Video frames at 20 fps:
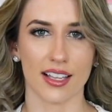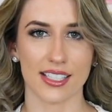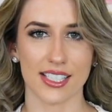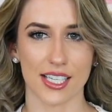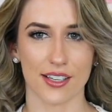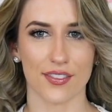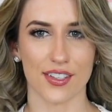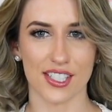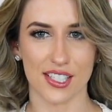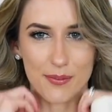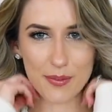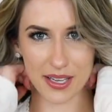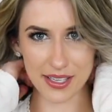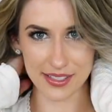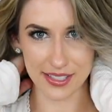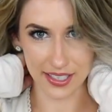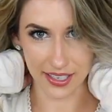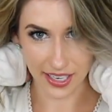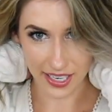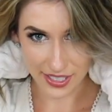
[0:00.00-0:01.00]
That stuff is
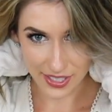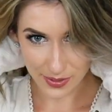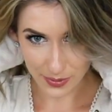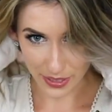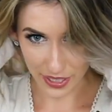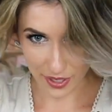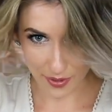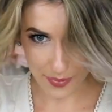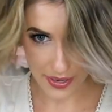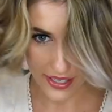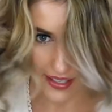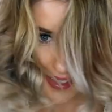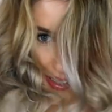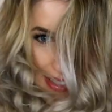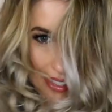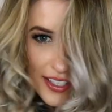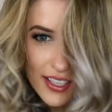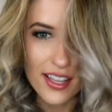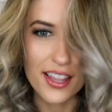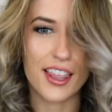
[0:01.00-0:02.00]
amazing. I swear it makes
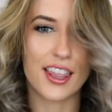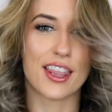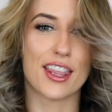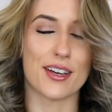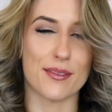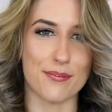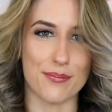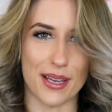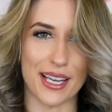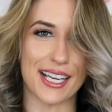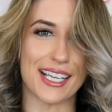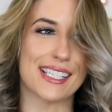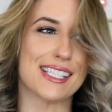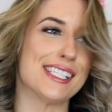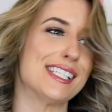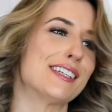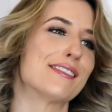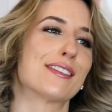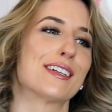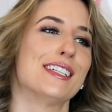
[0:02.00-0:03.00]
the
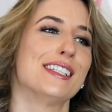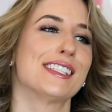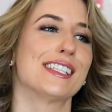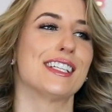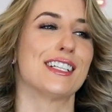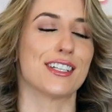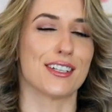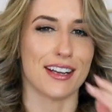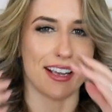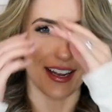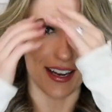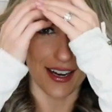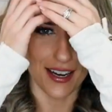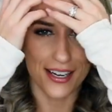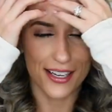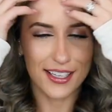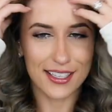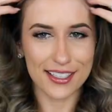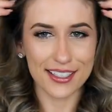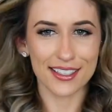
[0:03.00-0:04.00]
biggest difference in your
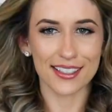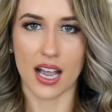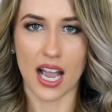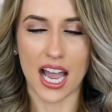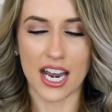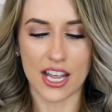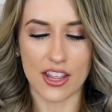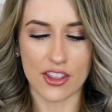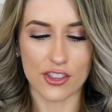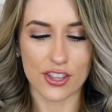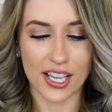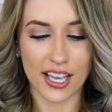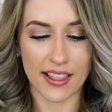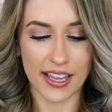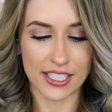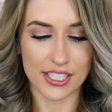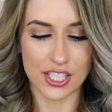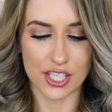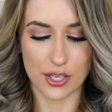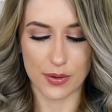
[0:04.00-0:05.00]
hair. Another thing I
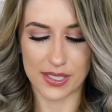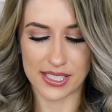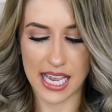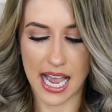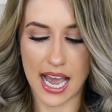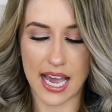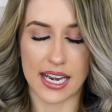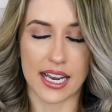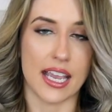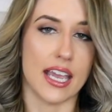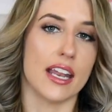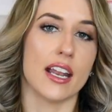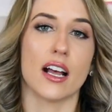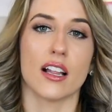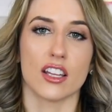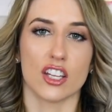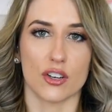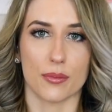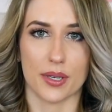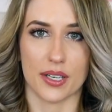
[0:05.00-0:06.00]
like to do is add in
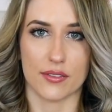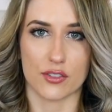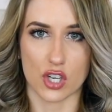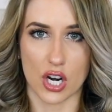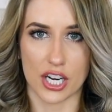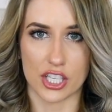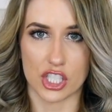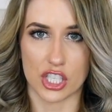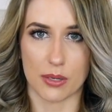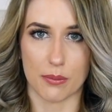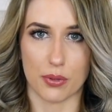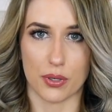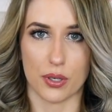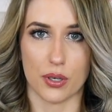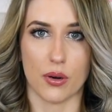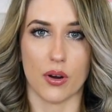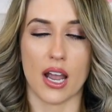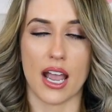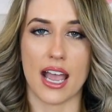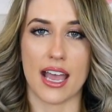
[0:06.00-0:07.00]
a little bit of dry
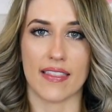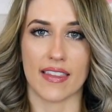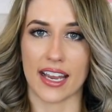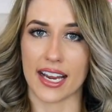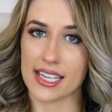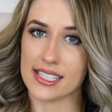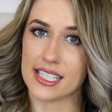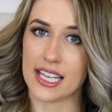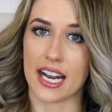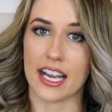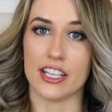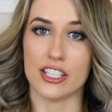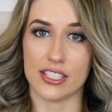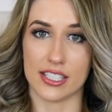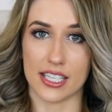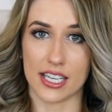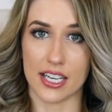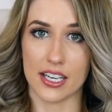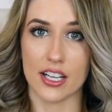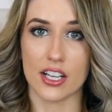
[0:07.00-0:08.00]
shampoo. And like I said, I
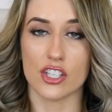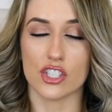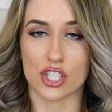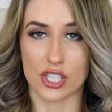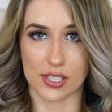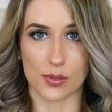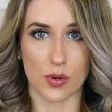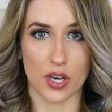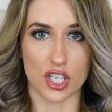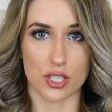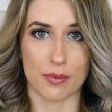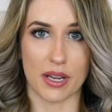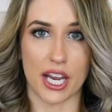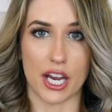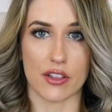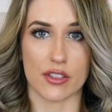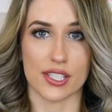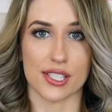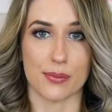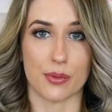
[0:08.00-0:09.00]
did just wash my
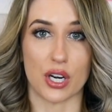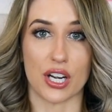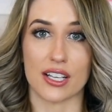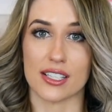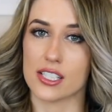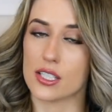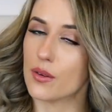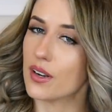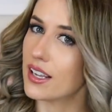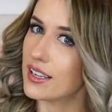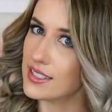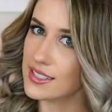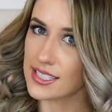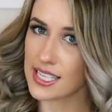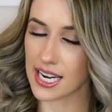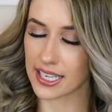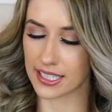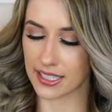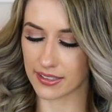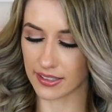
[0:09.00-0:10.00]
hair this morning, so it is
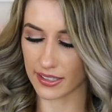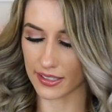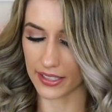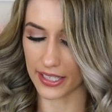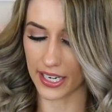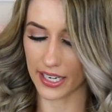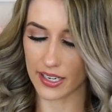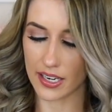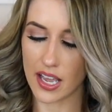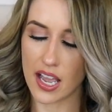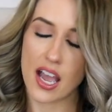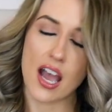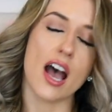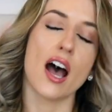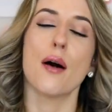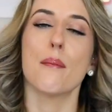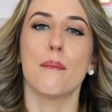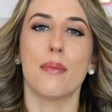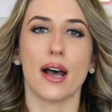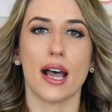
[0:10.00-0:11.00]
technically clean.
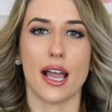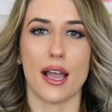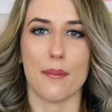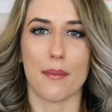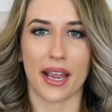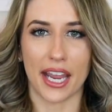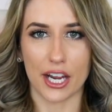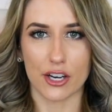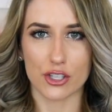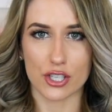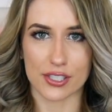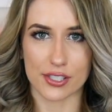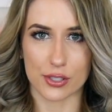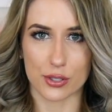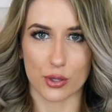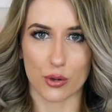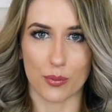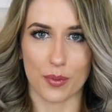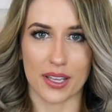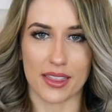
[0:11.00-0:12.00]
But my hairdresser
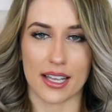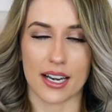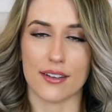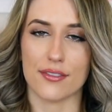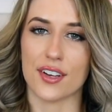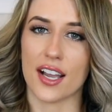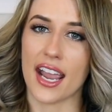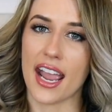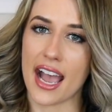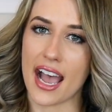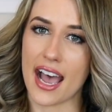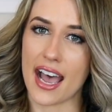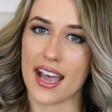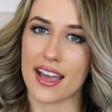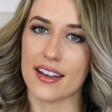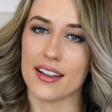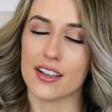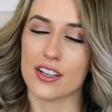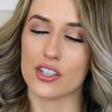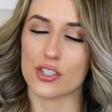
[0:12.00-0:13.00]
told me that if I
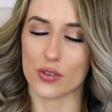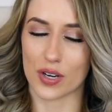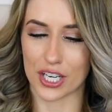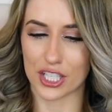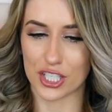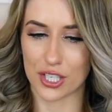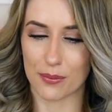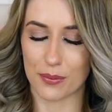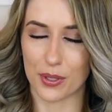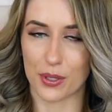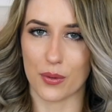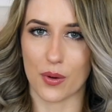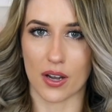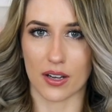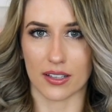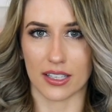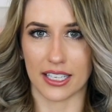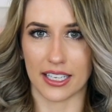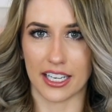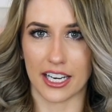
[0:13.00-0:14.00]
add dry shampoo
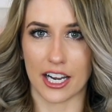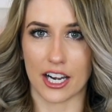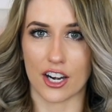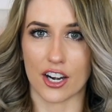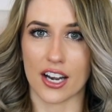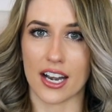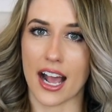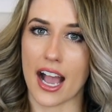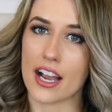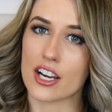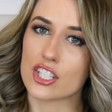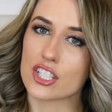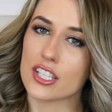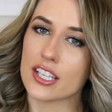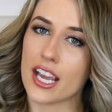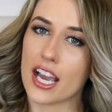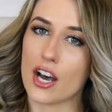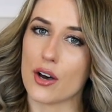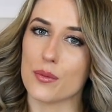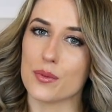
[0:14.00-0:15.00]
on clean hair, it
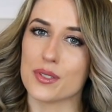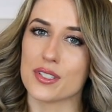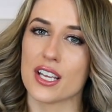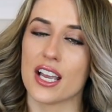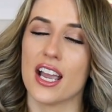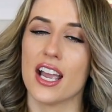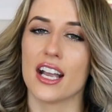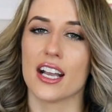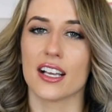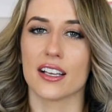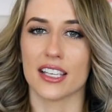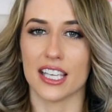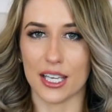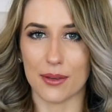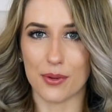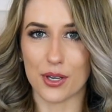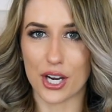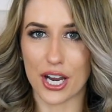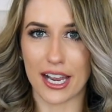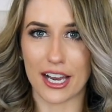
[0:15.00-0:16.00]
actually helps
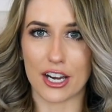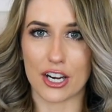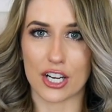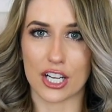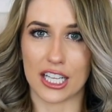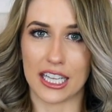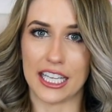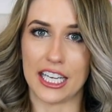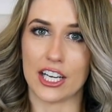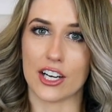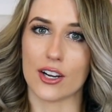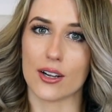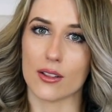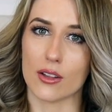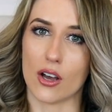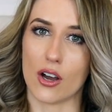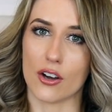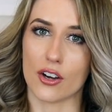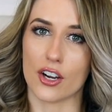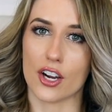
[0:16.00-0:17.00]
keep your hair cleaner
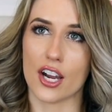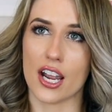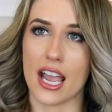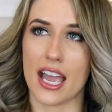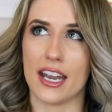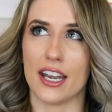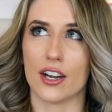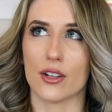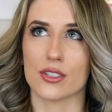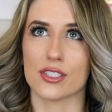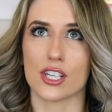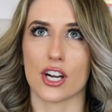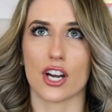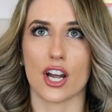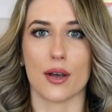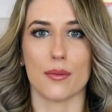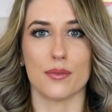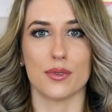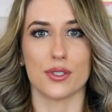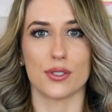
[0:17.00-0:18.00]
longer, and it'll start
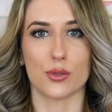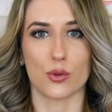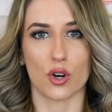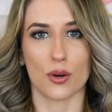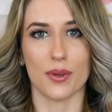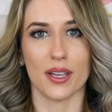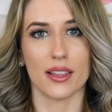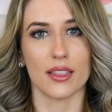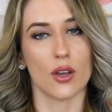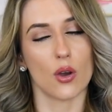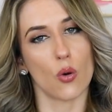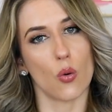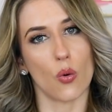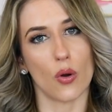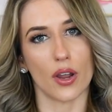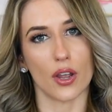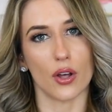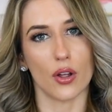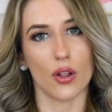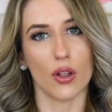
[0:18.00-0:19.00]
absorbing the
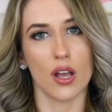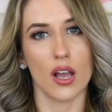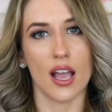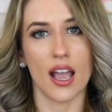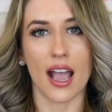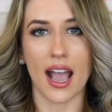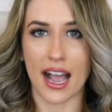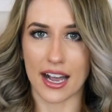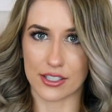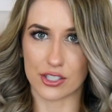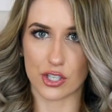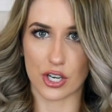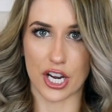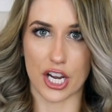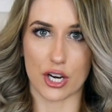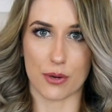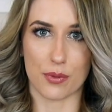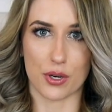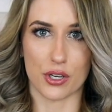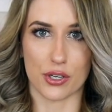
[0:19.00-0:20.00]
oil as your
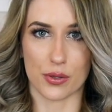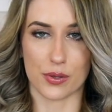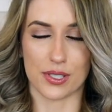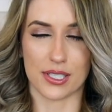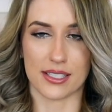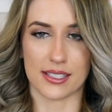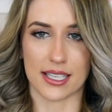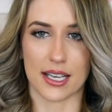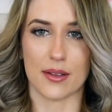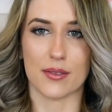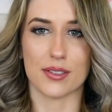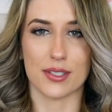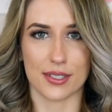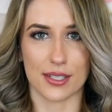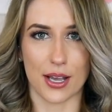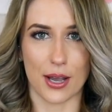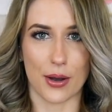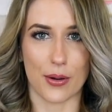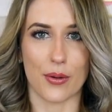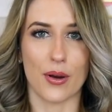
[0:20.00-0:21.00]
hair produces it.
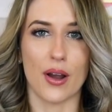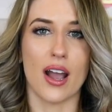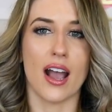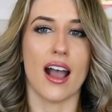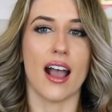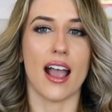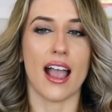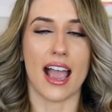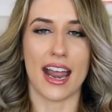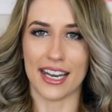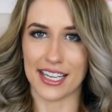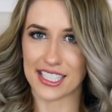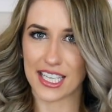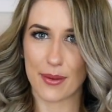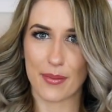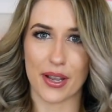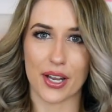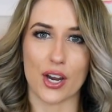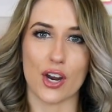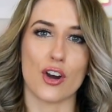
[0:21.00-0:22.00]
So
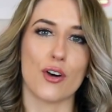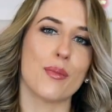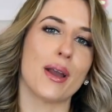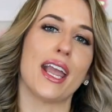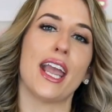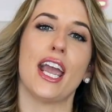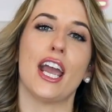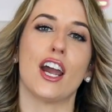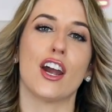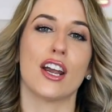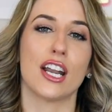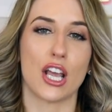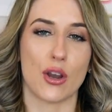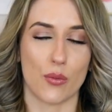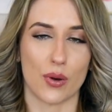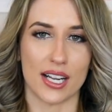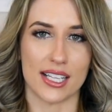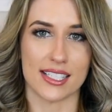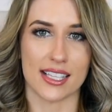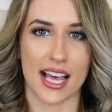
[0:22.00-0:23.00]
anytime I curl my hair and I
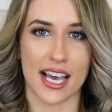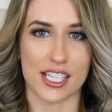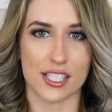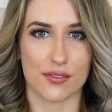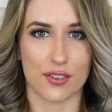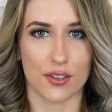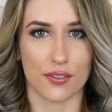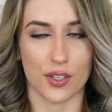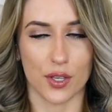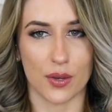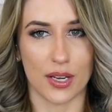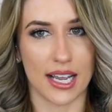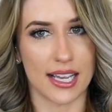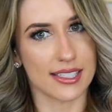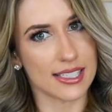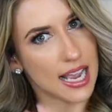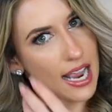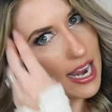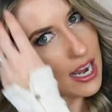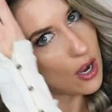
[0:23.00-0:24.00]
want it to last for a few
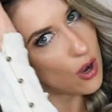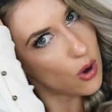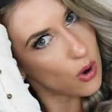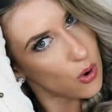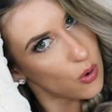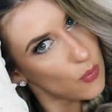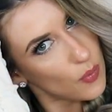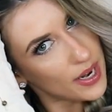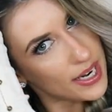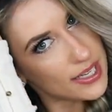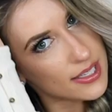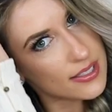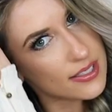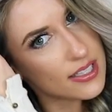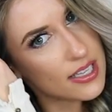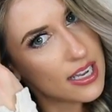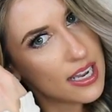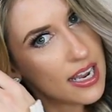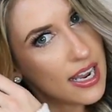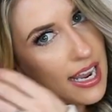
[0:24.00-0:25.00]
days, I
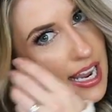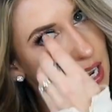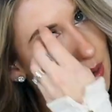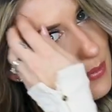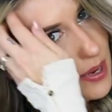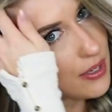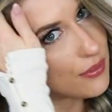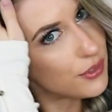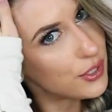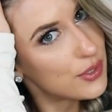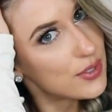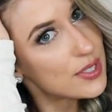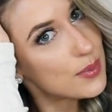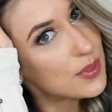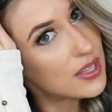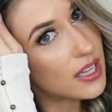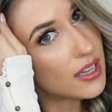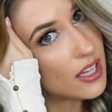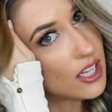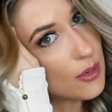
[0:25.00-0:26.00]
always hit my roots
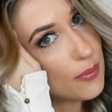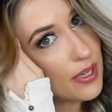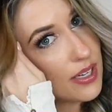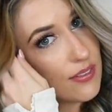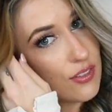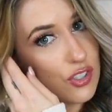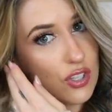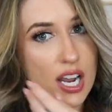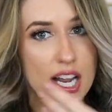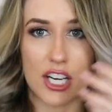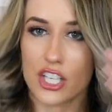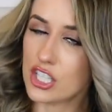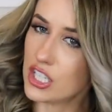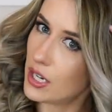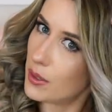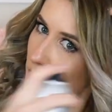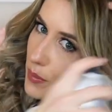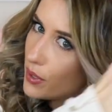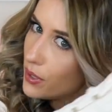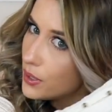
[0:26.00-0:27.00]
with a little bit of dry
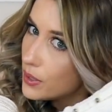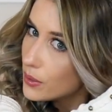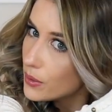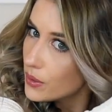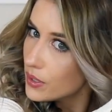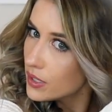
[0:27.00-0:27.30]
shampoo